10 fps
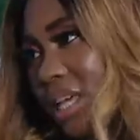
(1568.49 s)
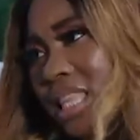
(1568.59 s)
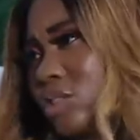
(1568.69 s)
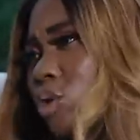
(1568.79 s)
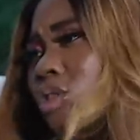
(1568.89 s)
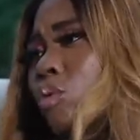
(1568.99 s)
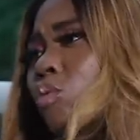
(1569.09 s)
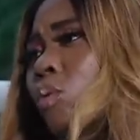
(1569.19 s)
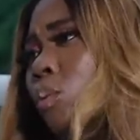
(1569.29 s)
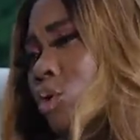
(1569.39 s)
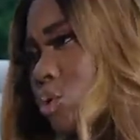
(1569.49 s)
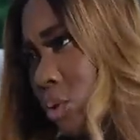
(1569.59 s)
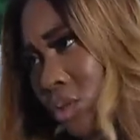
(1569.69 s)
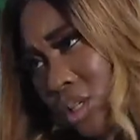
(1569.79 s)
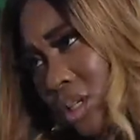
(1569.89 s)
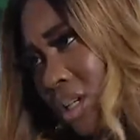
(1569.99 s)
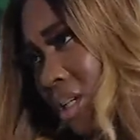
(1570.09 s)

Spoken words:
And there's nothing wrong with what you want.